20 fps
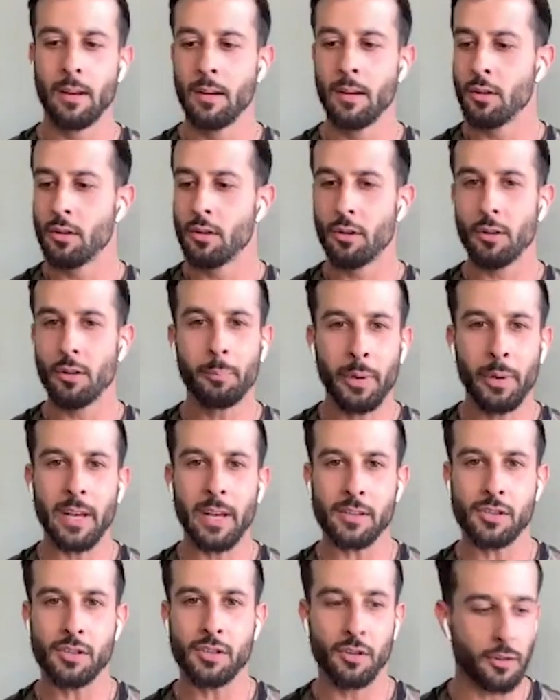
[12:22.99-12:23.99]
you're a
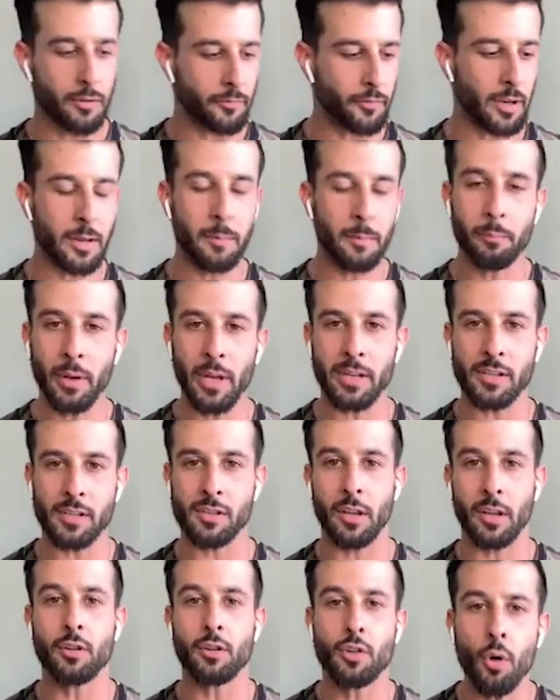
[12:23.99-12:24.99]
bitch. You're a fucking bitch.
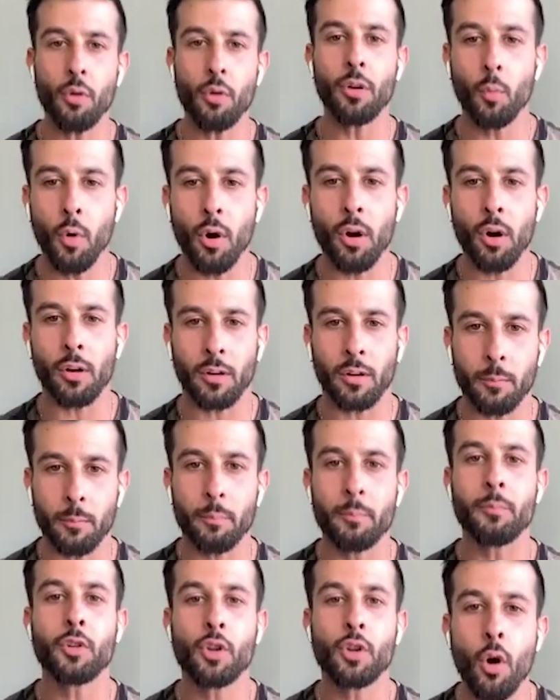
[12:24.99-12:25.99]
Like go to work.
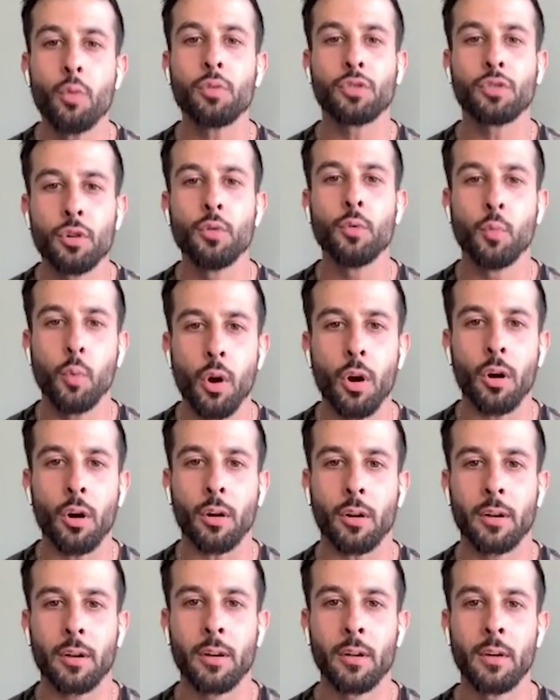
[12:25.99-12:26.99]
Go to work
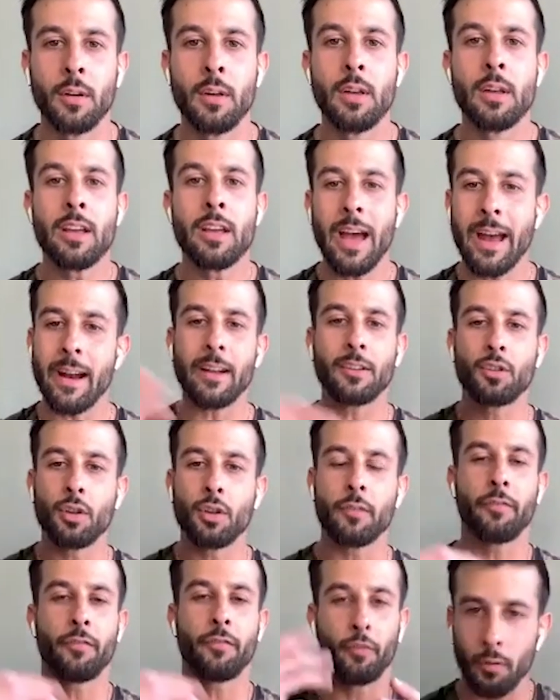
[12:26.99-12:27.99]
and I
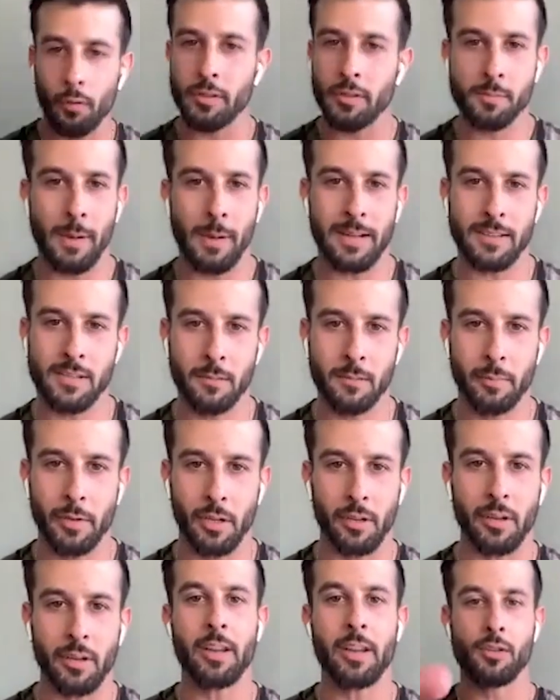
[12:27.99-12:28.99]
took full
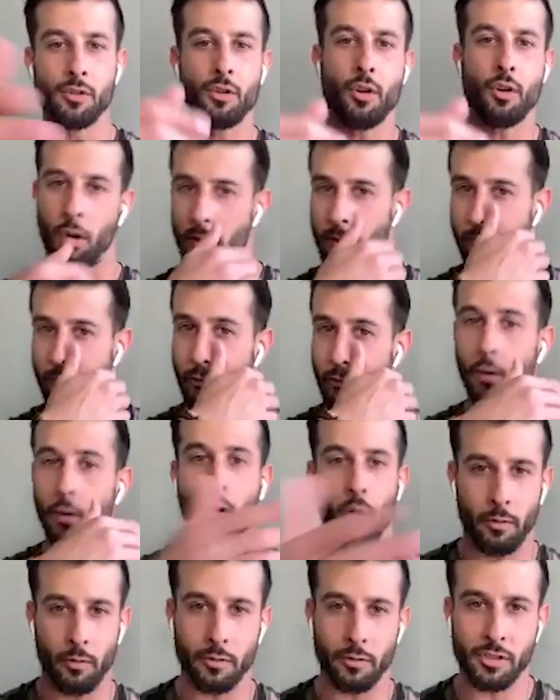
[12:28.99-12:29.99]
responsibility. And you call it full
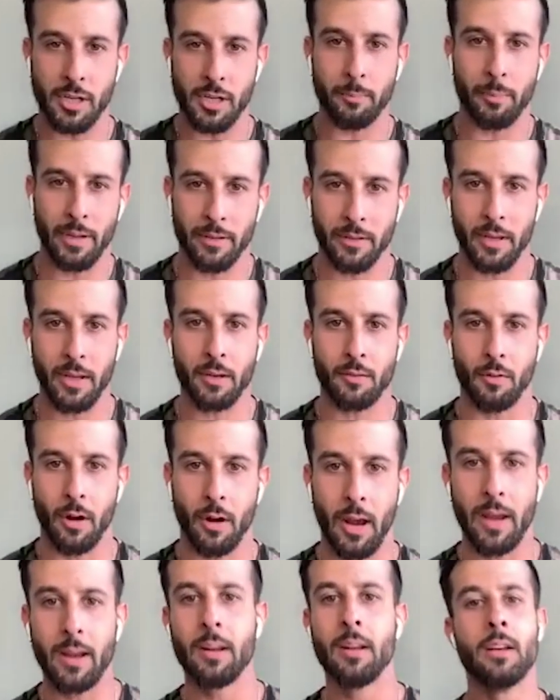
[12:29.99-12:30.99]
ownership, I think,
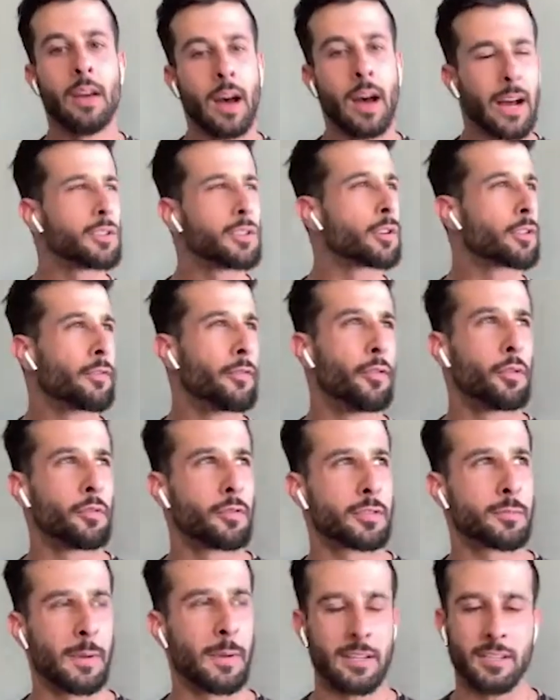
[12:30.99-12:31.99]
right? Yeah. I took full
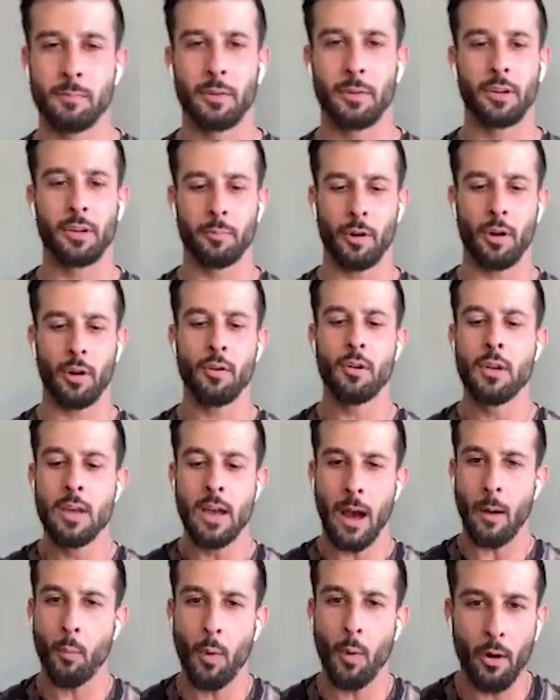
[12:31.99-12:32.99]
responsibility, bro.
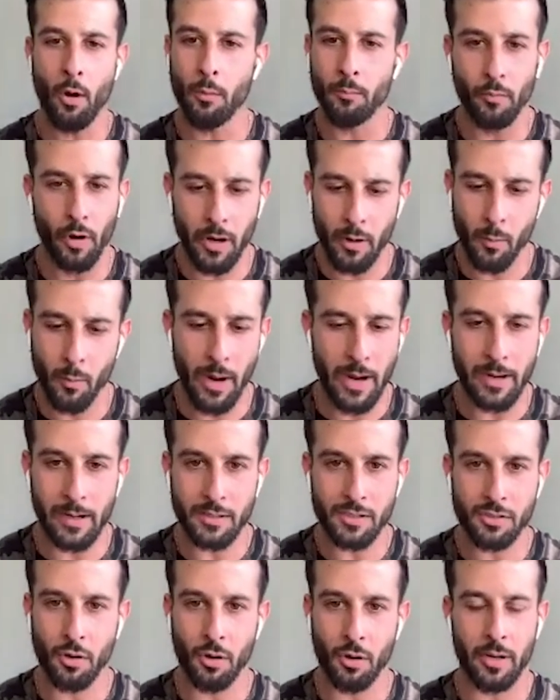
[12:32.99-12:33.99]
I went home right away and I
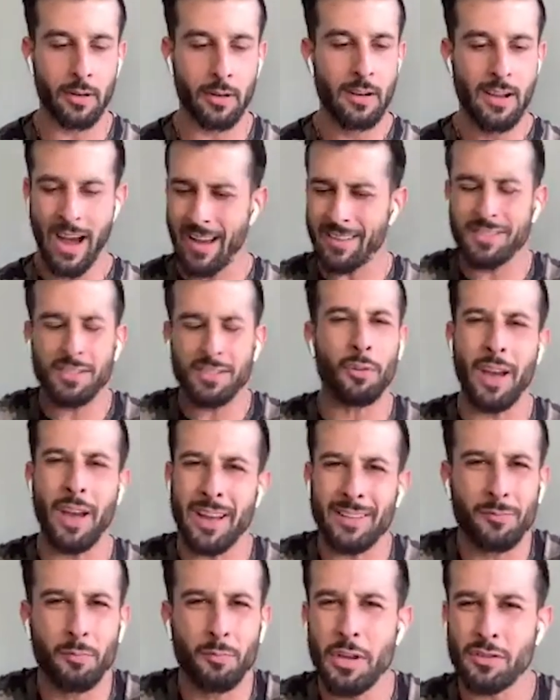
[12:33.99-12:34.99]
started. I still
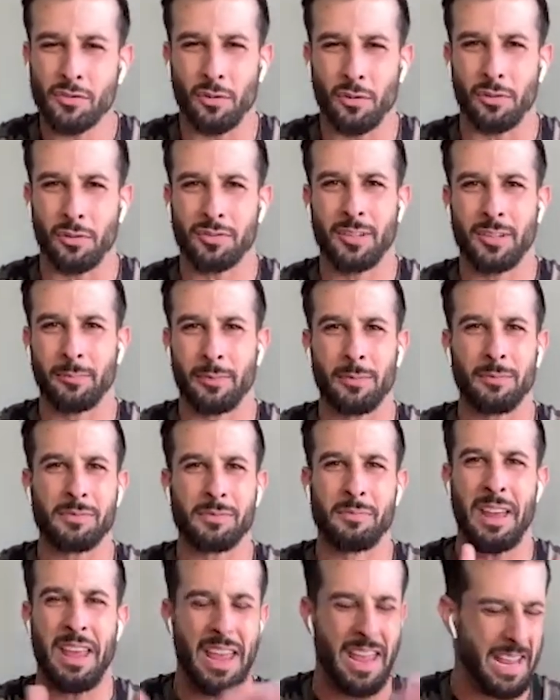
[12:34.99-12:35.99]
had withdrawal symptoms.
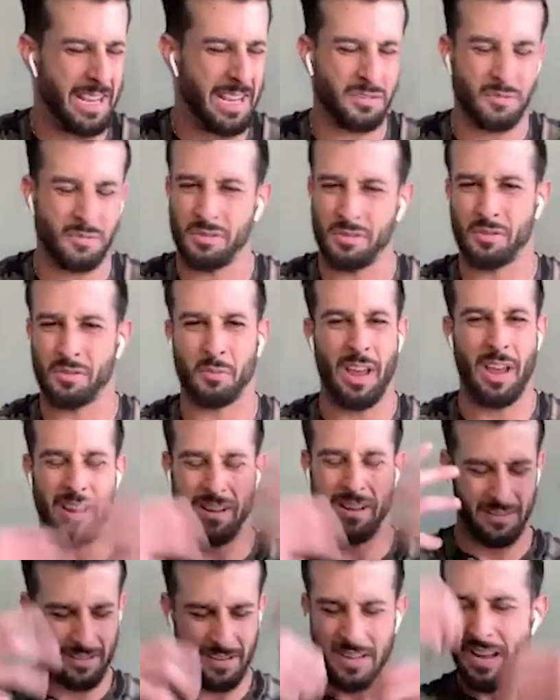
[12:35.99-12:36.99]
My hands were
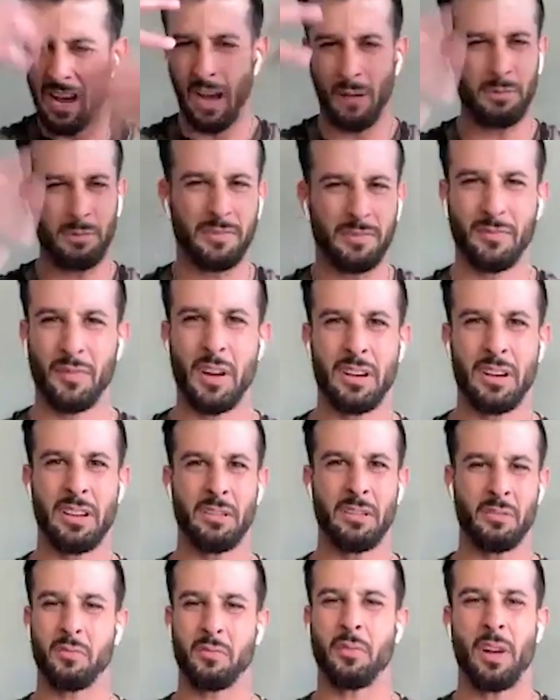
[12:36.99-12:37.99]
sweating. I was
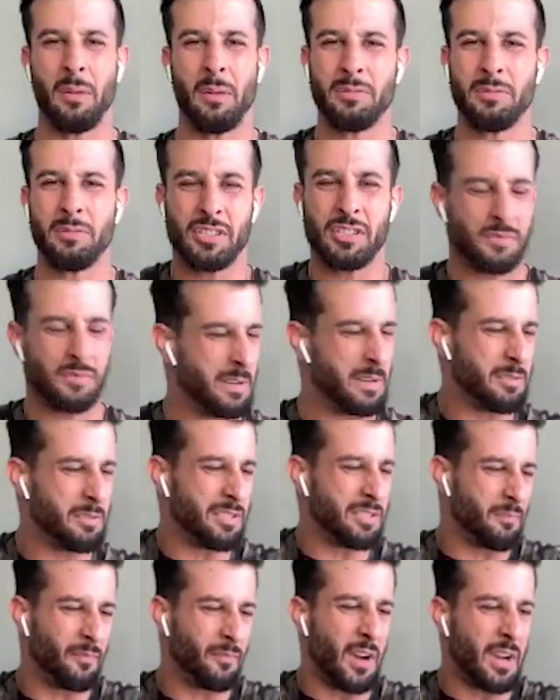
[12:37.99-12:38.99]
fucking. I was just. It was
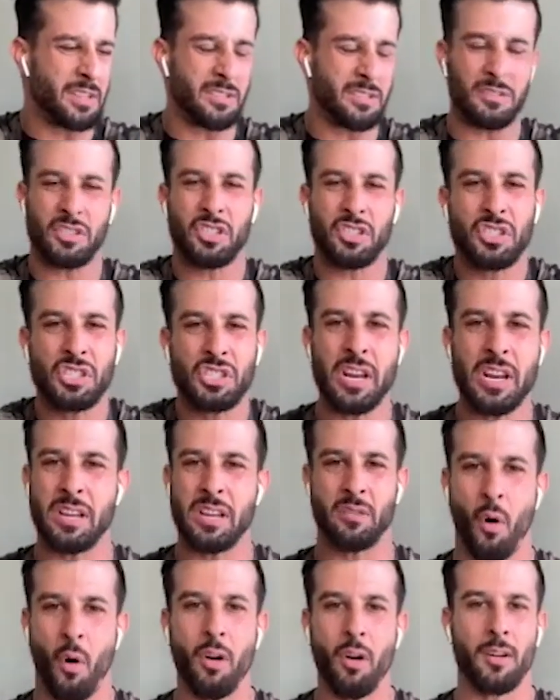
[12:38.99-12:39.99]
fucking shitty and
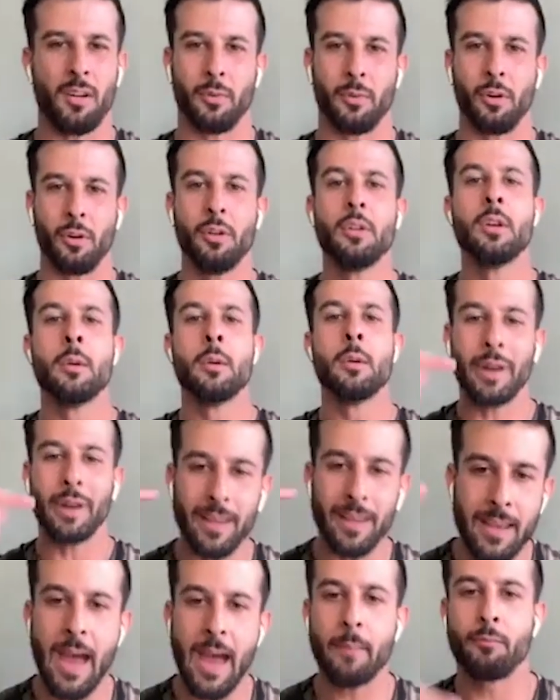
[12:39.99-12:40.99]
horrible. But I
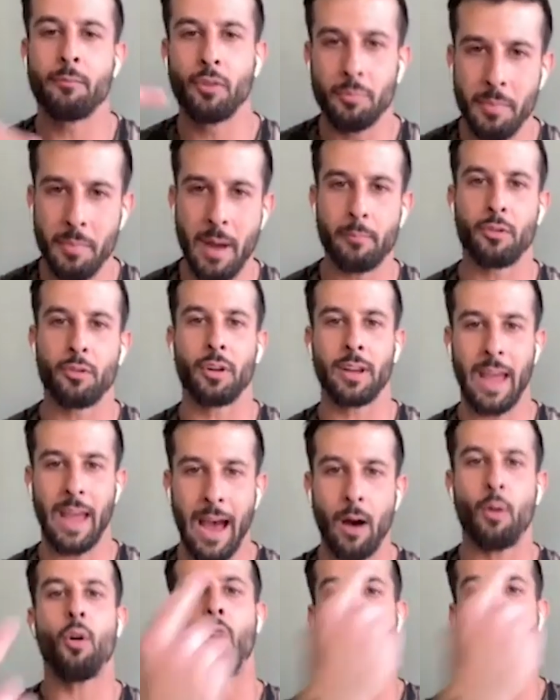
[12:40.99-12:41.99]
kept remembering
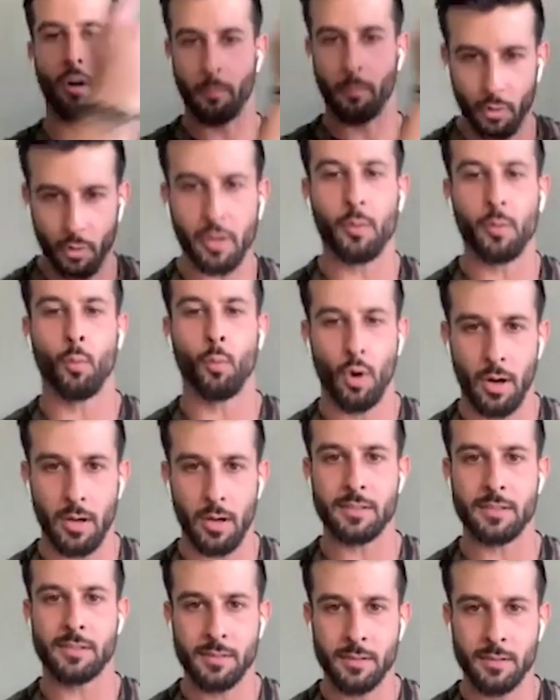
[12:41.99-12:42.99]
how horrible it
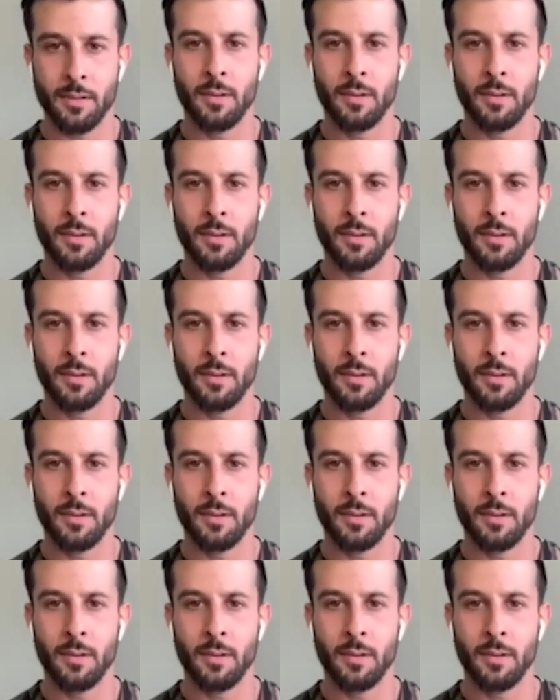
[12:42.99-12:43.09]
was.